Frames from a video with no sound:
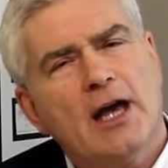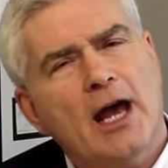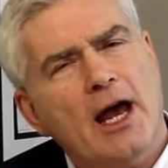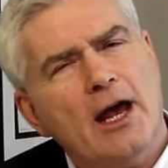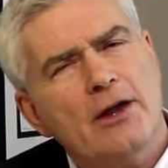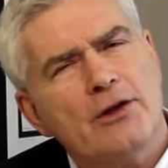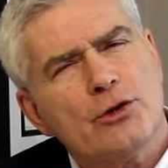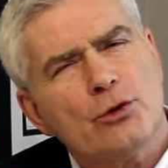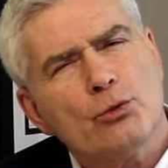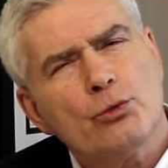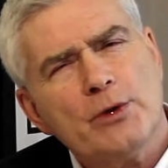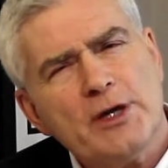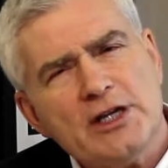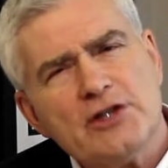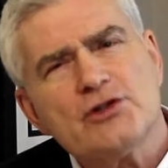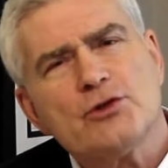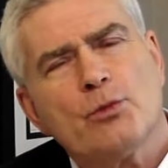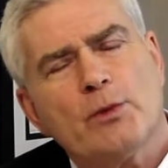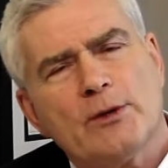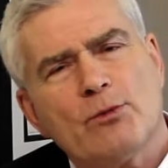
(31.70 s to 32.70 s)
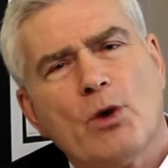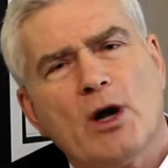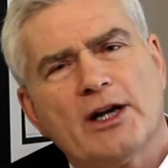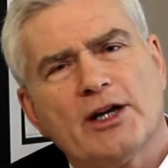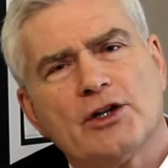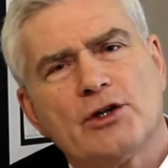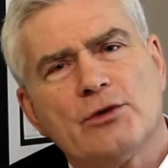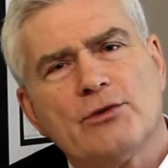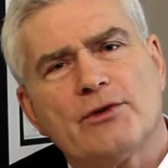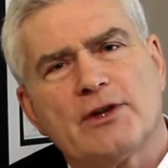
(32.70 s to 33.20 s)
The reason we want
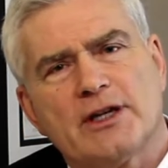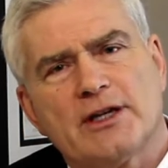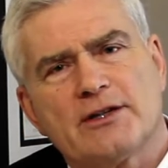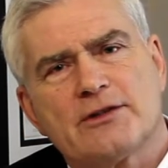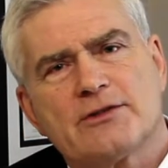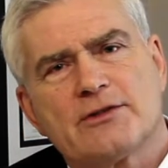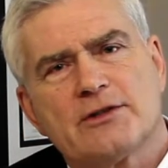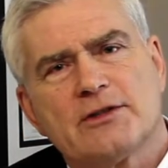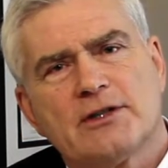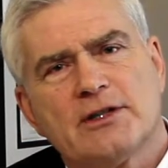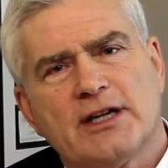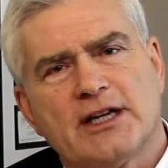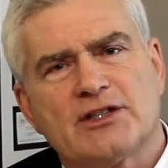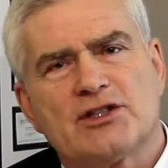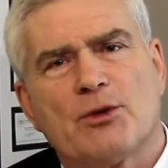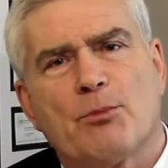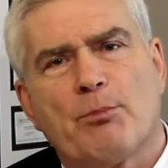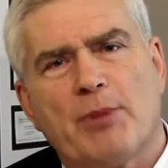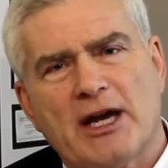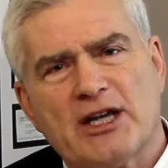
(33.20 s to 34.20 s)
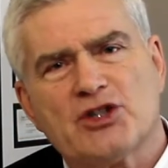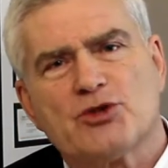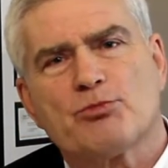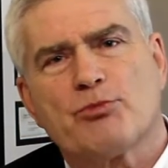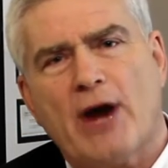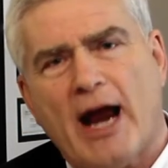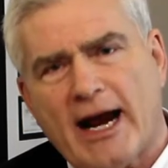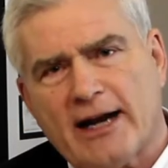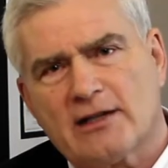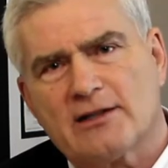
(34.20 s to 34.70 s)
to do this is a best
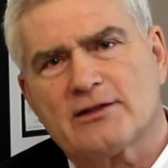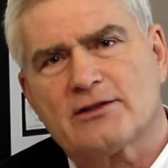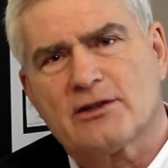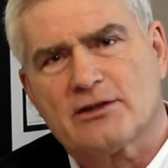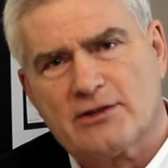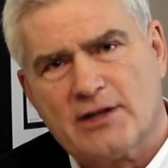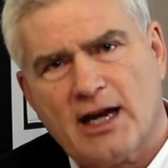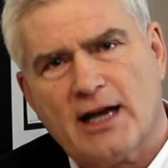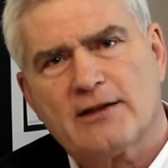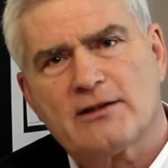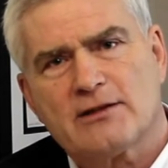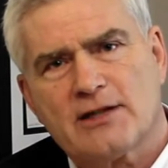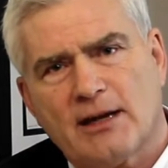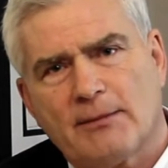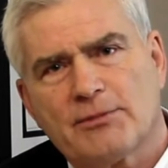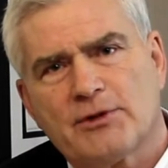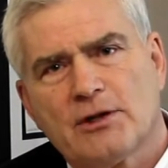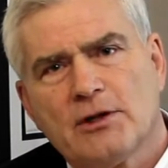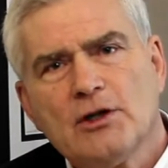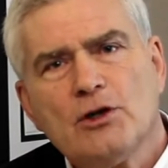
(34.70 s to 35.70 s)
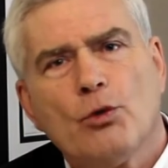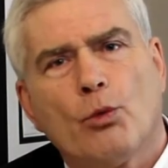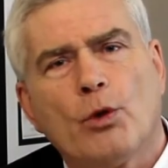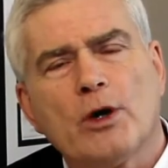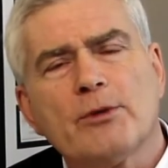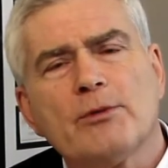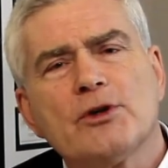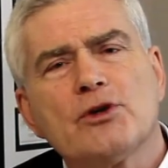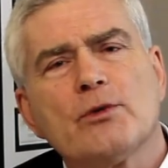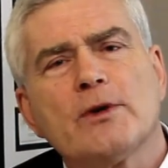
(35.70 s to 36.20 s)
practices concept. What
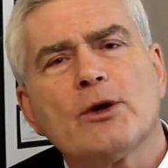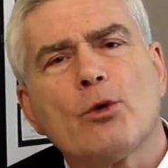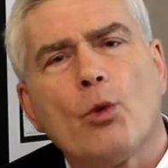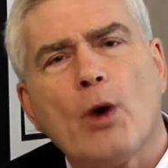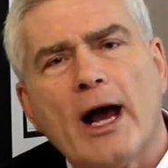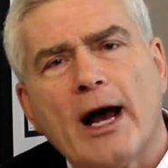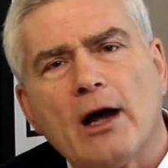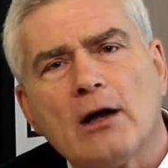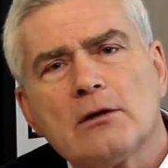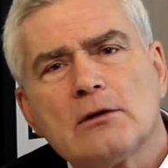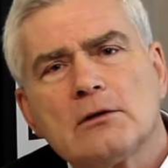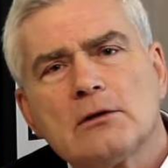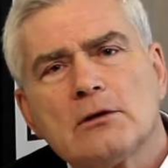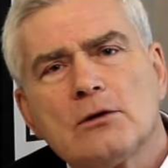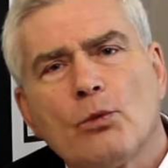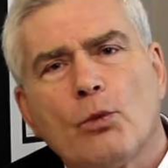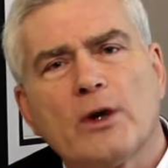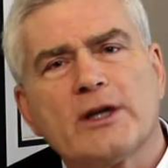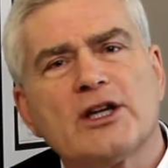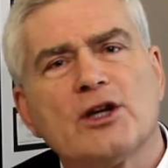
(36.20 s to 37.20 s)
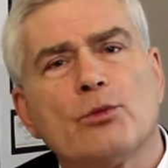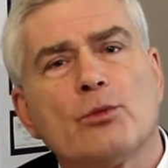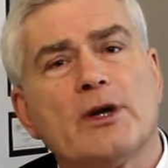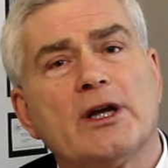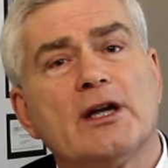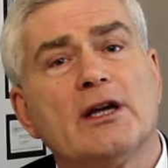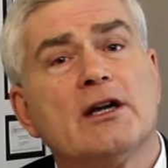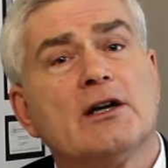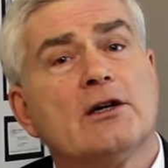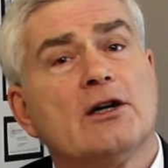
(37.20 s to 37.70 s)
are we doing well? What can
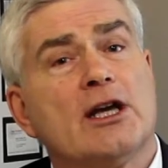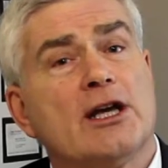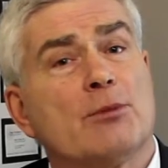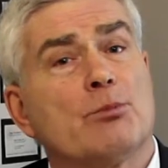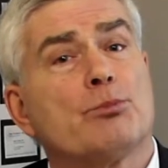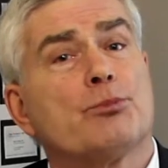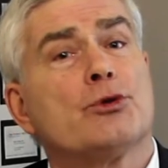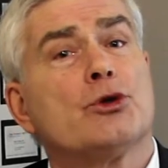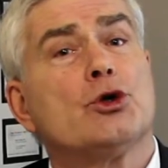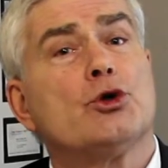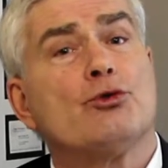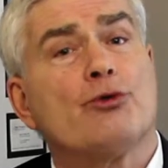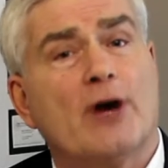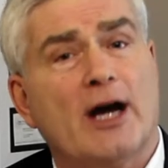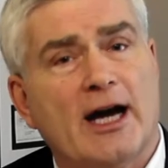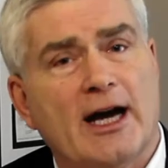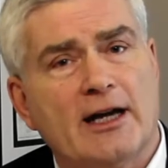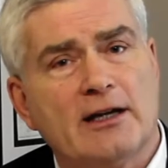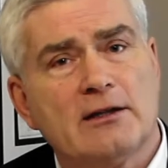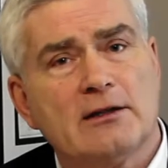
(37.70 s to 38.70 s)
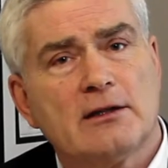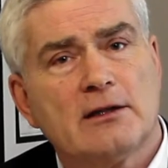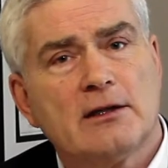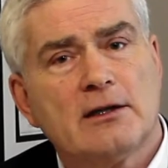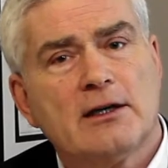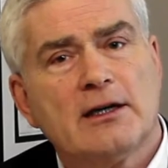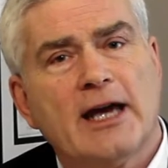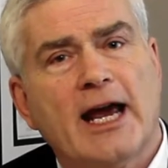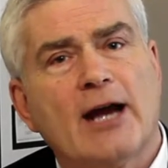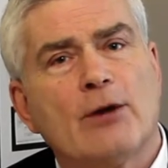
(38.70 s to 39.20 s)
we improve on?
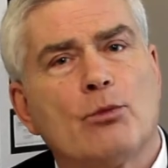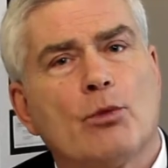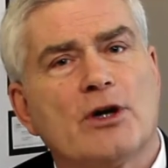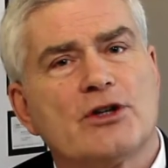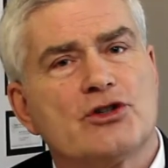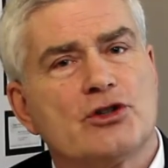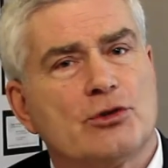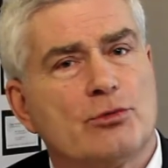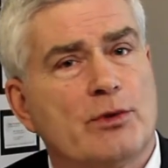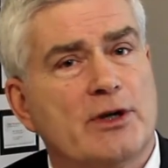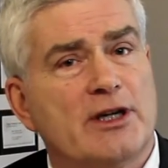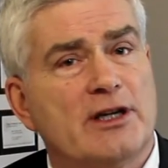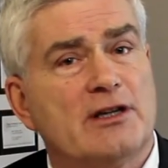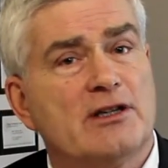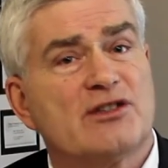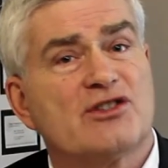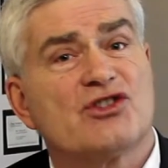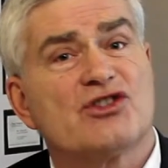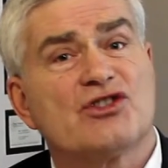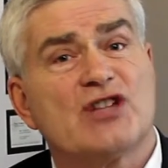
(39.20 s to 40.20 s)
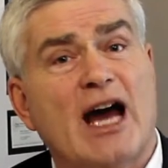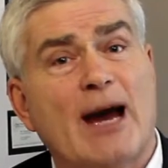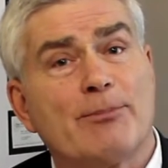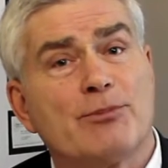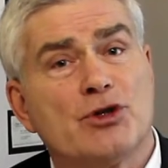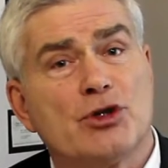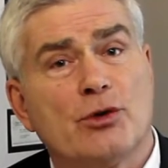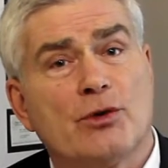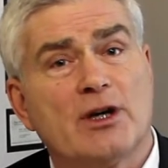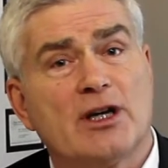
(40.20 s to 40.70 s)
And what should we stop
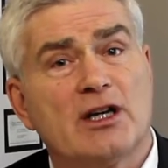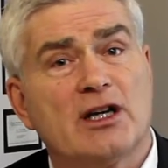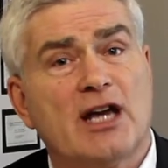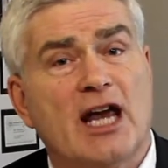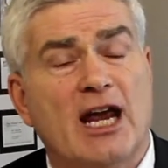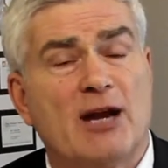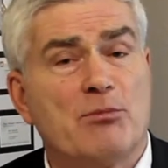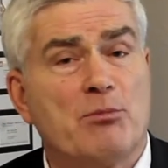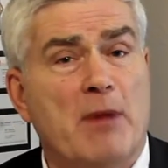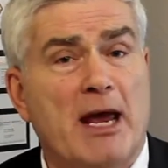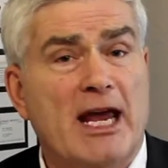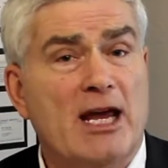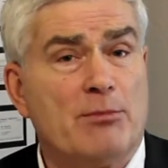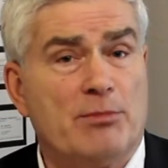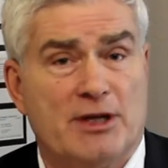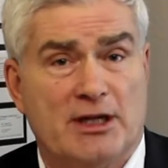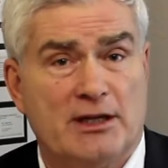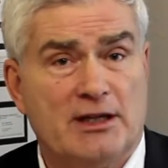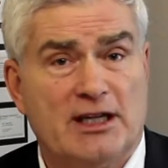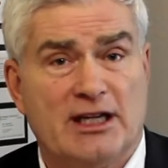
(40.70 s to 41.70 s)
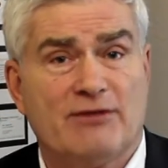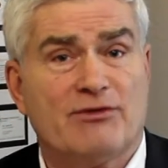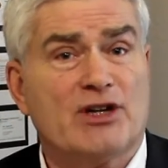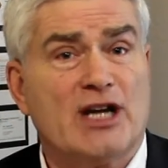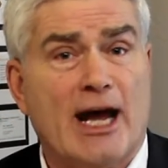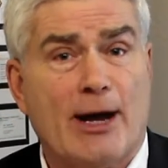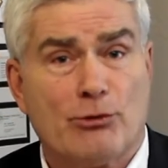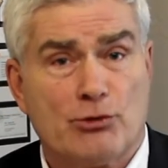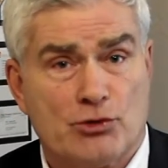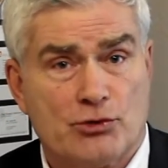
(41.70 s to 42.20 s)
doing and maybe even
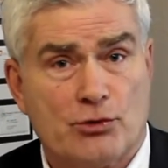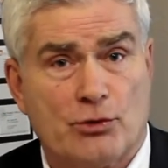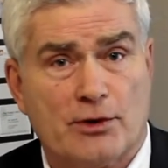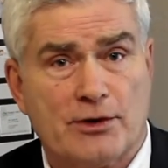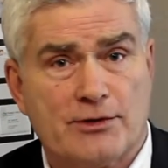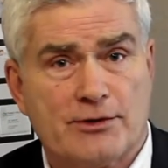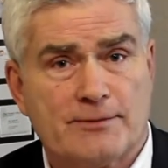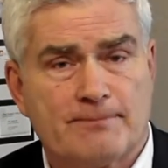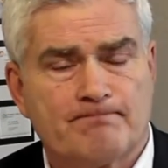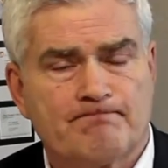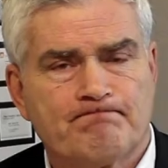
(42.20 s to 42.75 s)
outsource?